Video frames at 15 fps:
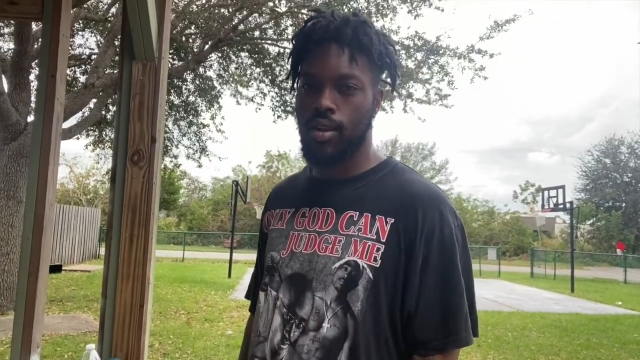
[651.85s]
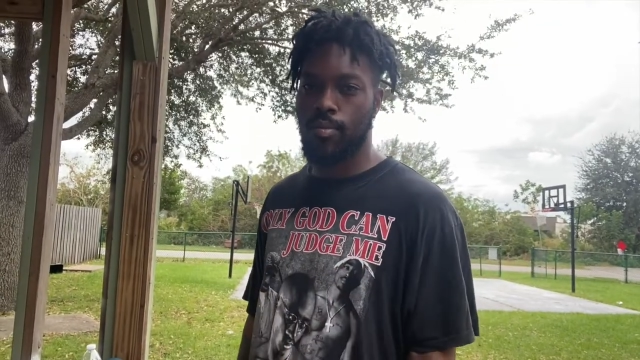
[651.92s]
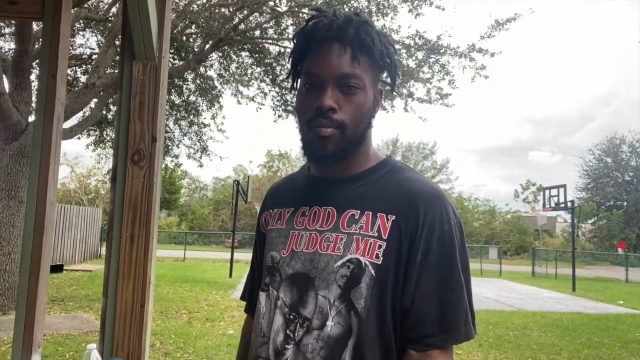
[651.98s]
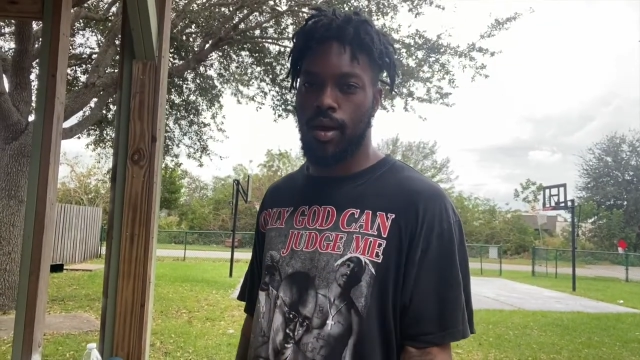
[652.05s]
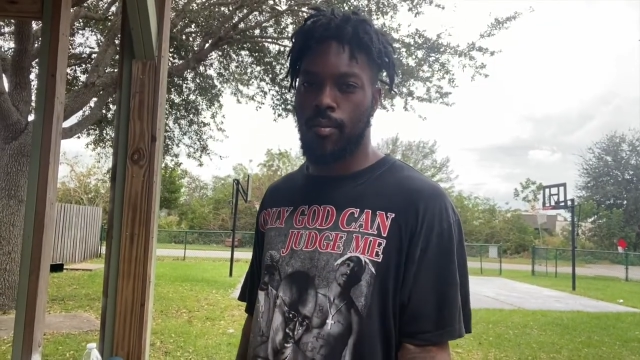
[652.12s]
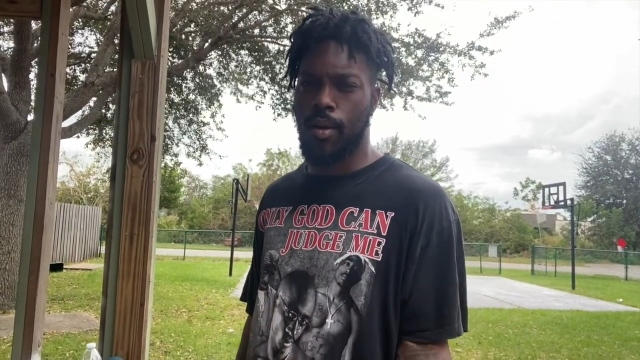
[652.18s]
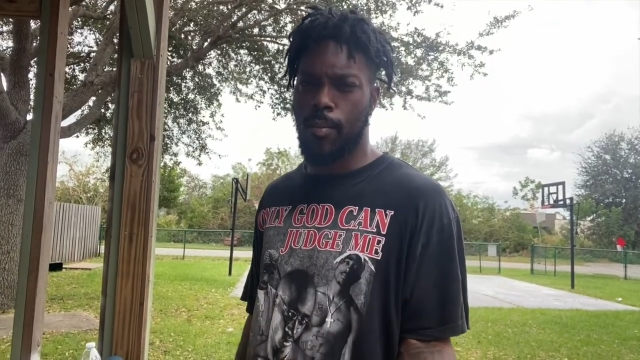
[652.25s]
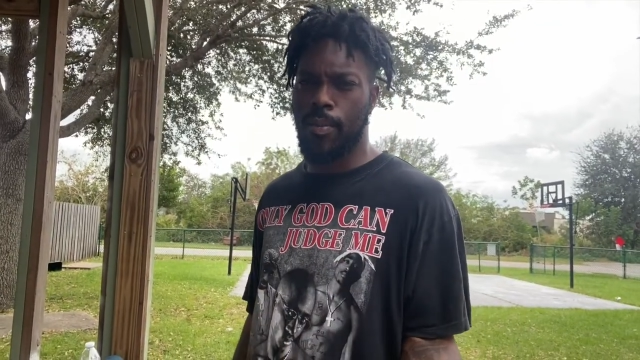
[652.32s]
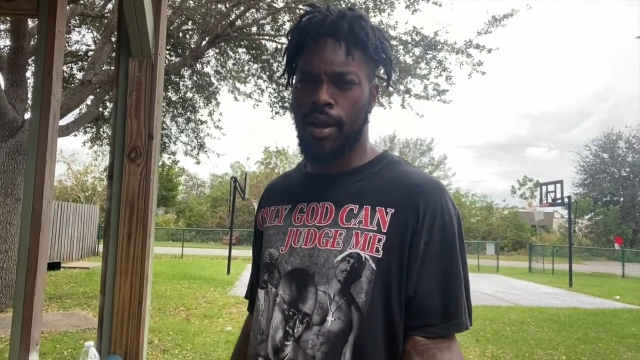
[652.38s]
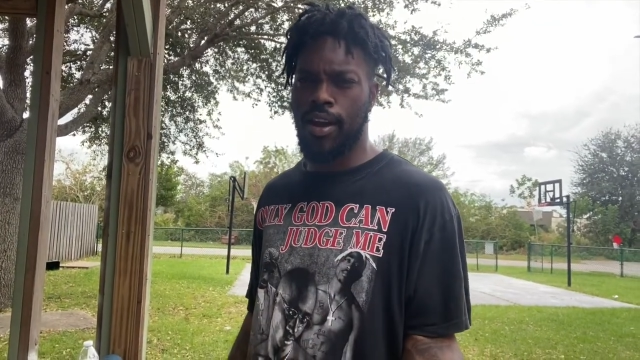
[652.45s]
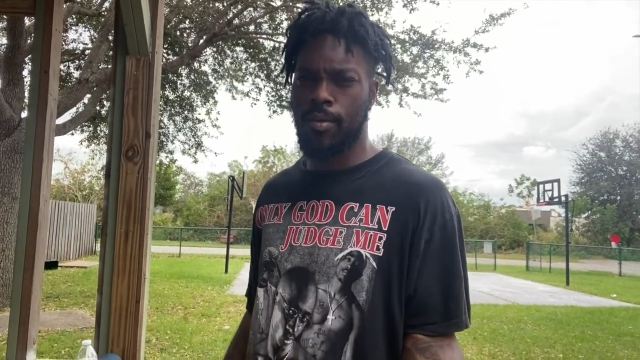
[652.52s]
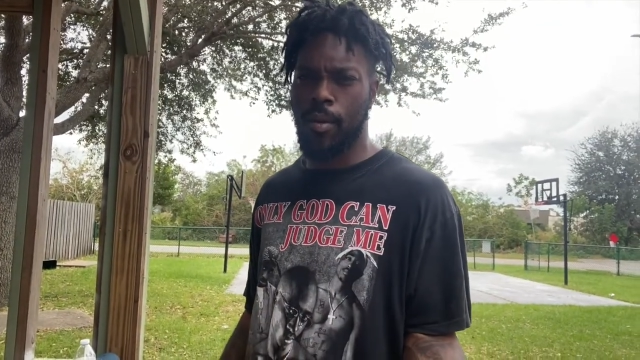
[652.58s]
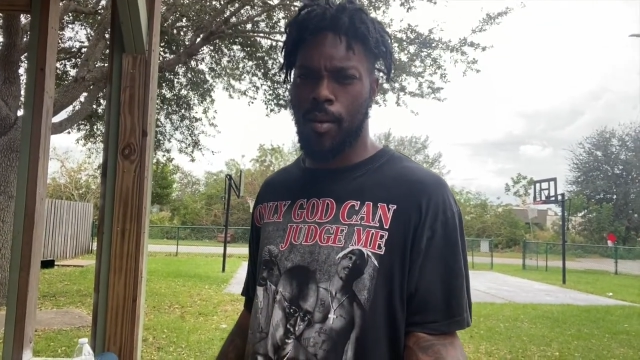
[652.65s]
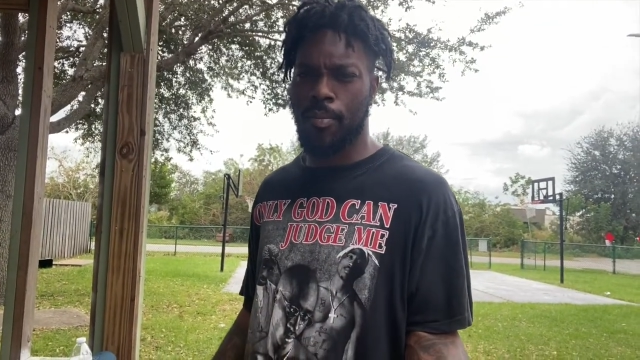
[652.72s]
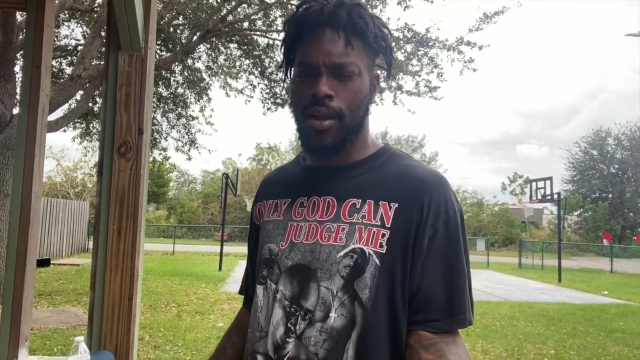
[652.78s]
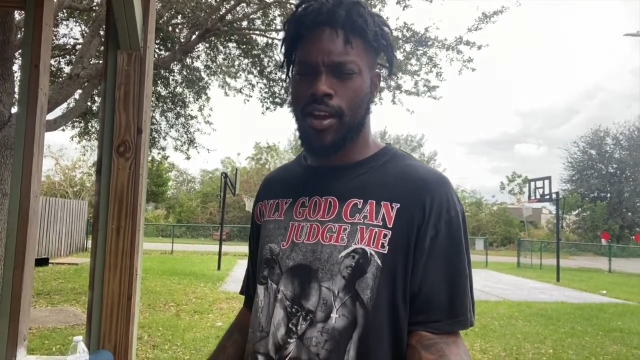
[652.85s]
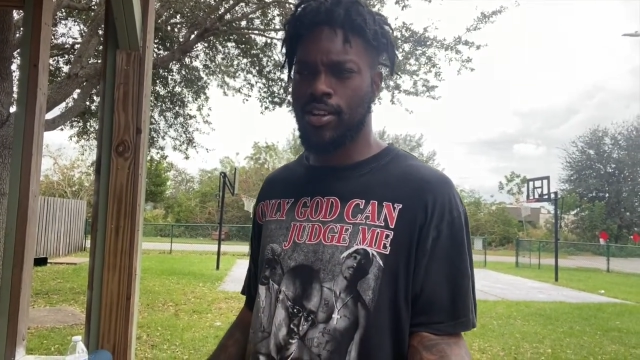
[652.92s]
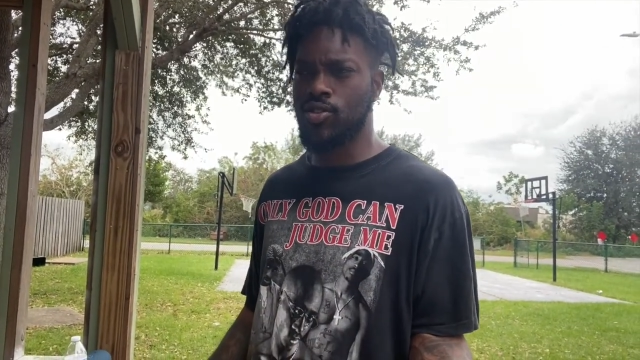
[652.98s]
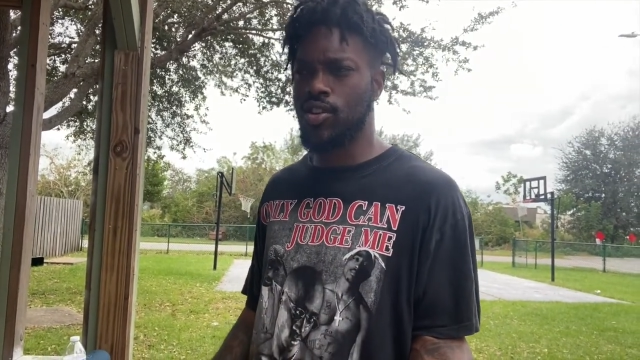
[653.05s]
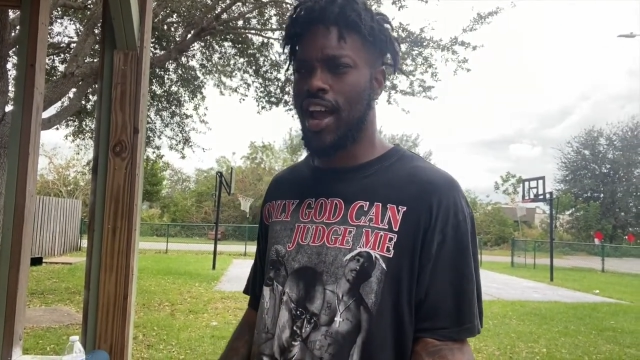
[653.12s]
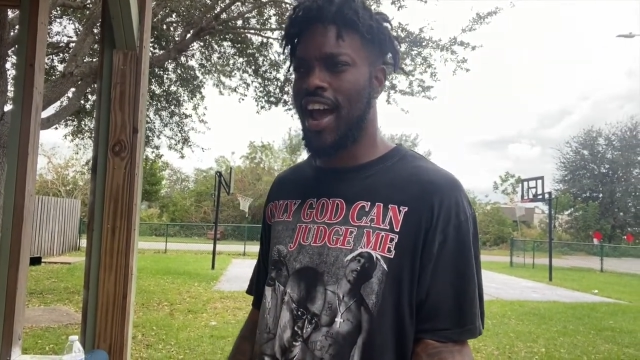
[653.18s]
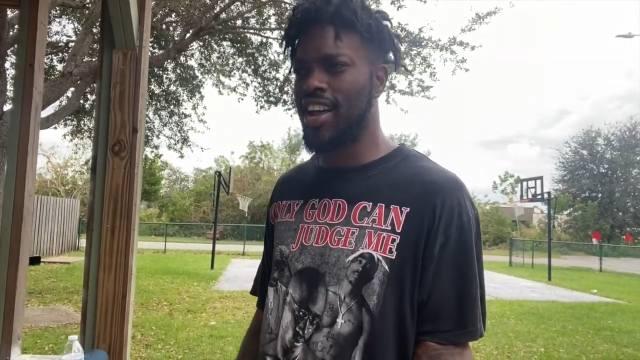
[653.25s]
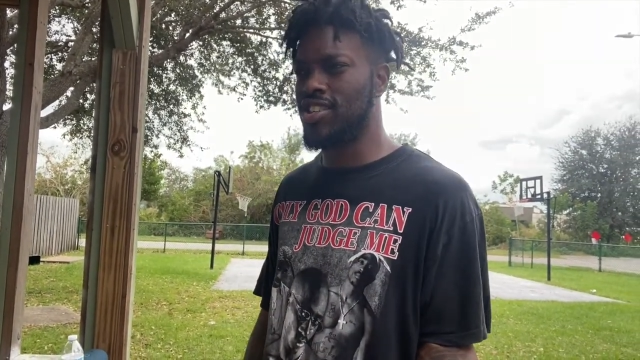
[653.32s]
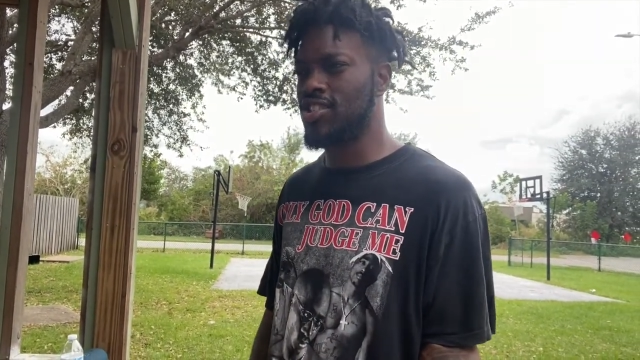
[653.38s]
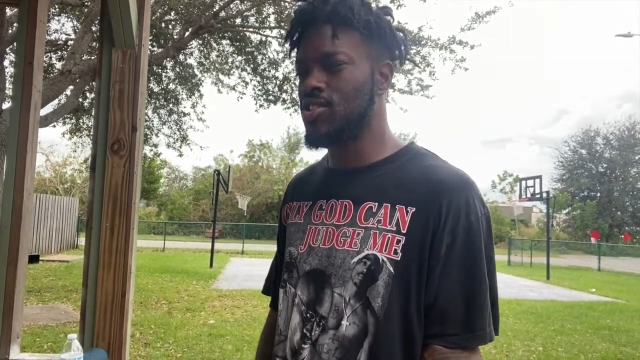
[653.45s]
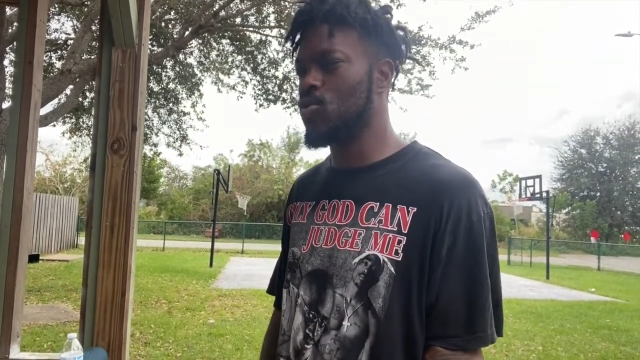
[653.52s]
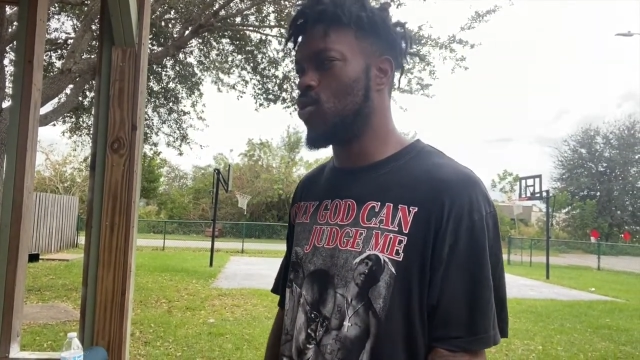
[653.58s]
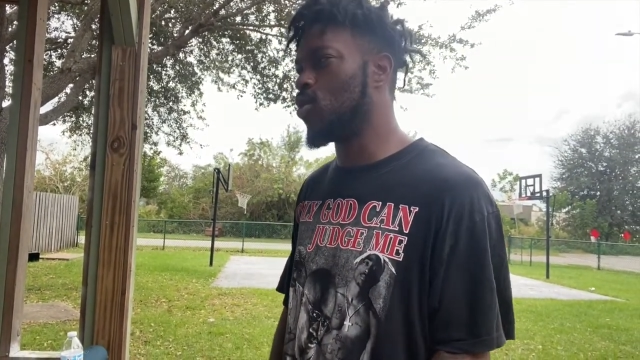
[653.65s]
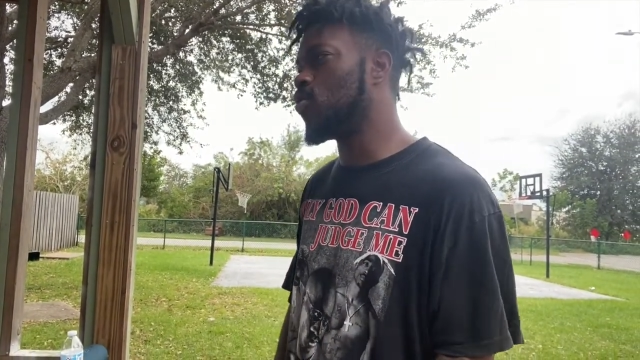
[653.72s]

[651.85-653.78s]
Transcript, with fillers: My parents' reaction was